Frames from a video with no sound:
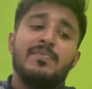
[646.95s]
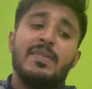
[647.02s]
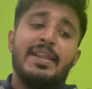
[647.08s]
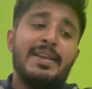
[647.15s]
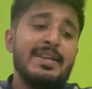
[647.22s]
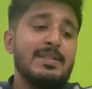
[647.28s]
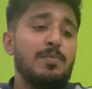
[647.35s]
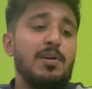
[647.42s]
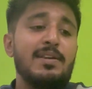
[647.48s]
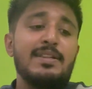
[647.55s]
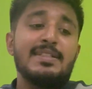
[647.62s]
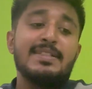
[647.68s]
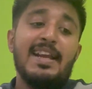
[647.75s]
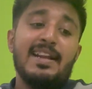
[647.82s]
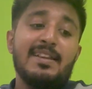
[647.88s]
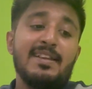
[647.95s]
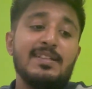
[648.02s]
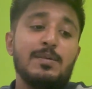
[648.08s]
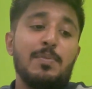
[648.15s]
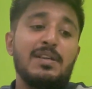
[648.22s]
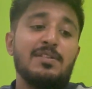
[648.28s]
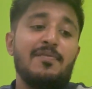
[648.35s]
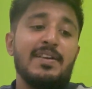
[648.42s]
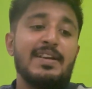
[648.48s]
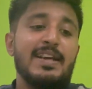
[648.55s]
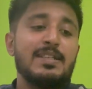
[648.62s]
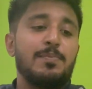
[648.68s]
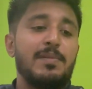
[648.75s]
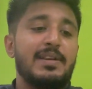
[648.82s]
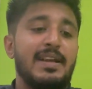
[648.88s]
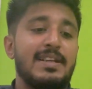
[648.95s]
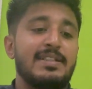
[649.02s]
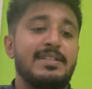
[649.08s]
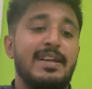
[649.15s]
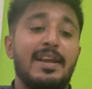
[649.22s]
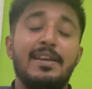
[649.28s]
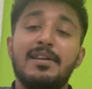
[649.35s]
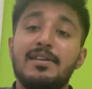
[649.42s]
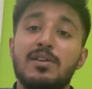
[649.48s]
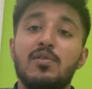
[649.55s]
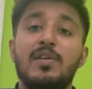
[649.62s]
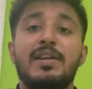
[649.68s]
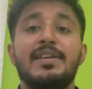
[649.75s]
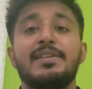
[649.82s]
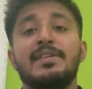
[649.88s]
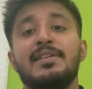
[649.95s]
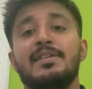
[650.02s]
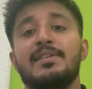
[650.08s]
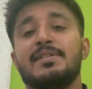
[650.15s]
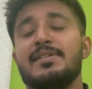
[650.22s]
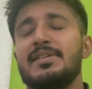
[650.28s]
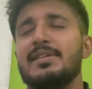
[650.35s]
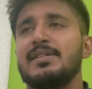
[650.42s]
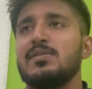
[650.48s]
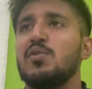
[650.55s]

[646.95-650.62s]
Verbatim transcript: The next point is sector specific expertise tailored to Indian industries.